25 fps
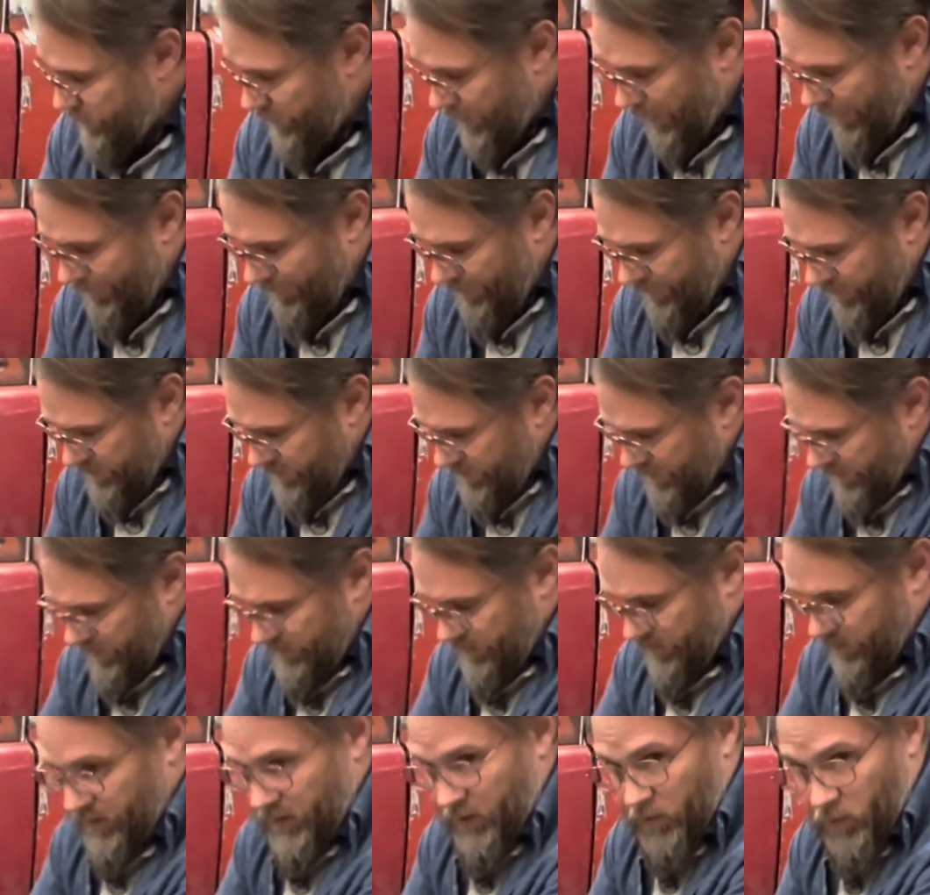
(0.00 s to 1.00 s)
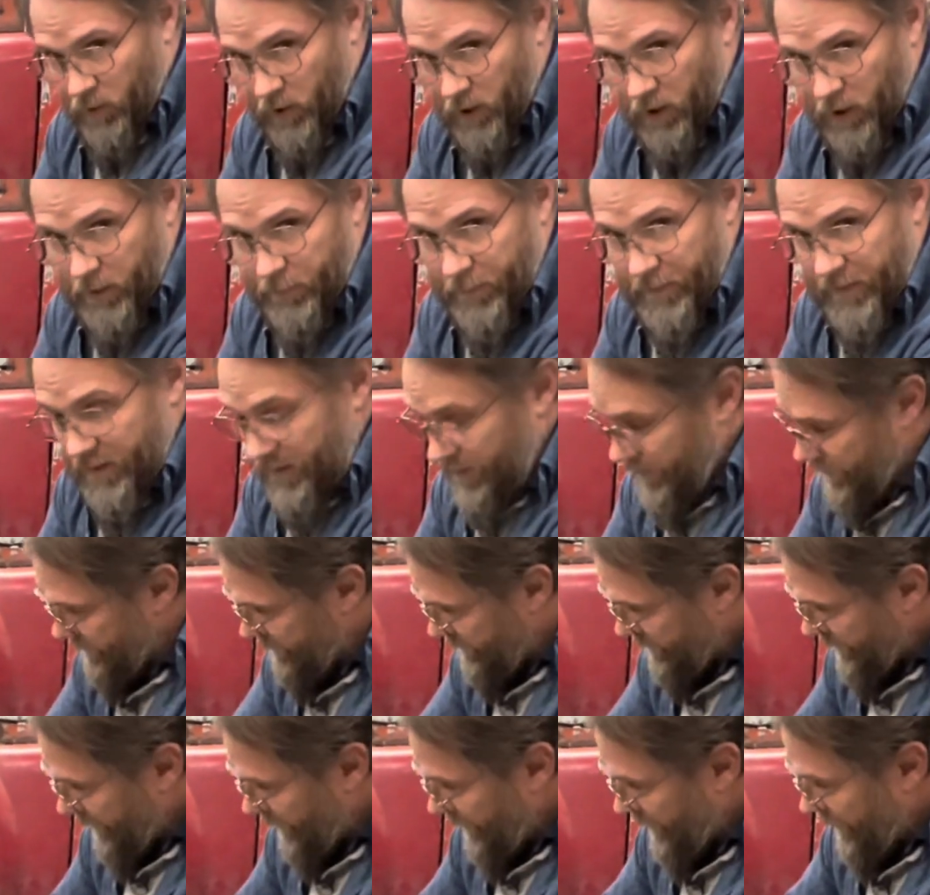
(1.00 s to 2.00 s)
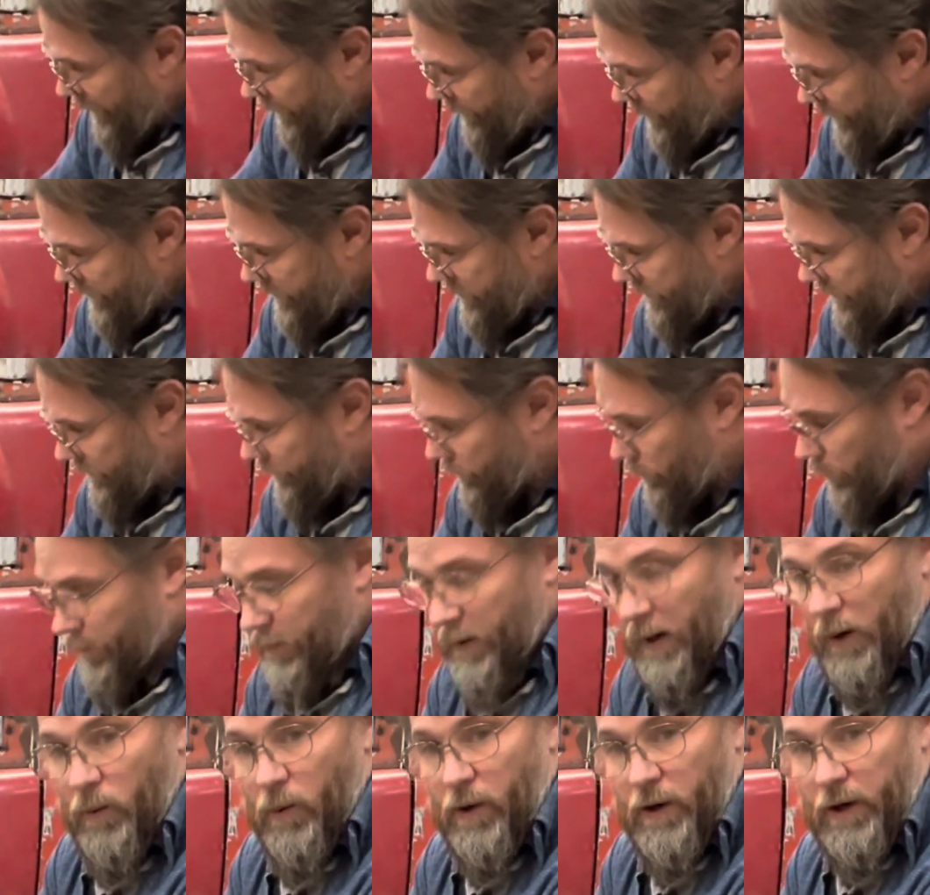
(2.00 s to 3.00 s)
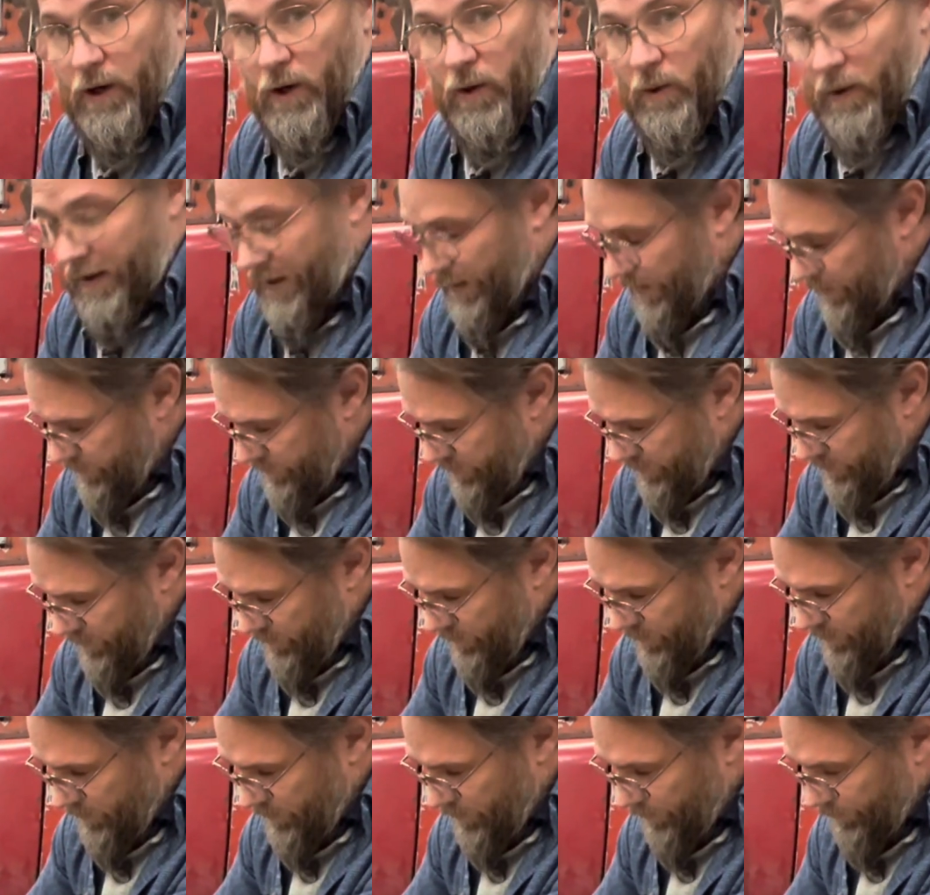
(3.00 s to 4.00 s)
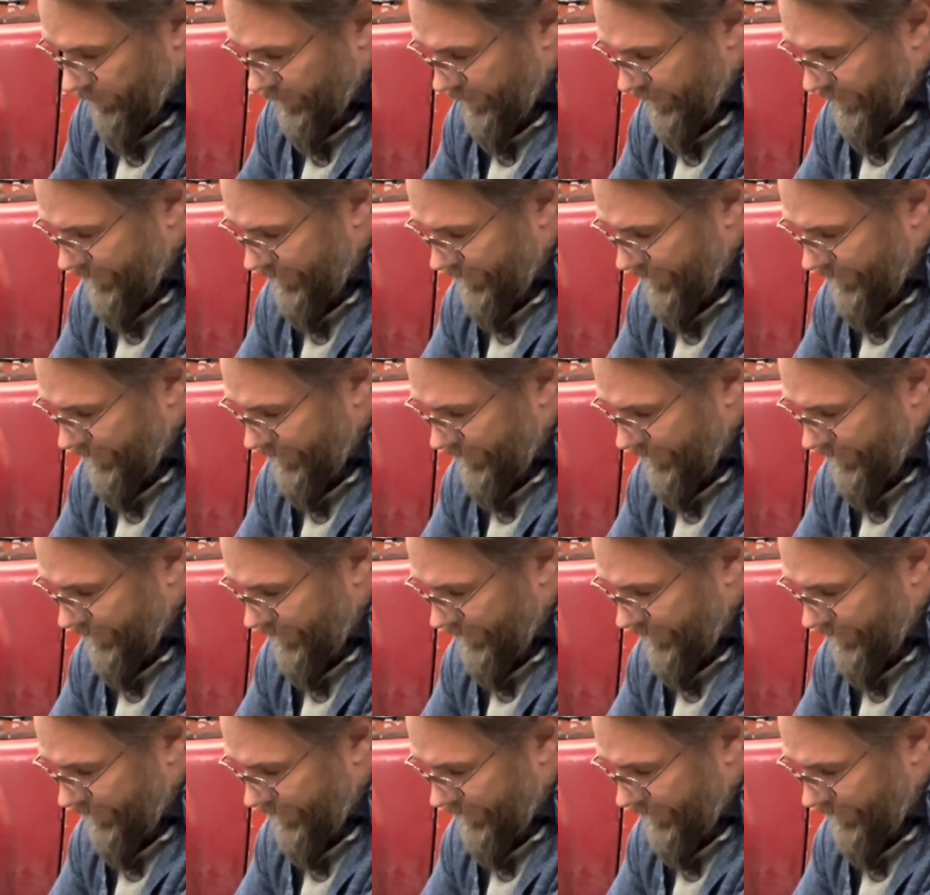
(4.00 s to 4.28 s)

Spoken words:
obviously isn't going to work because this is 4x108, completely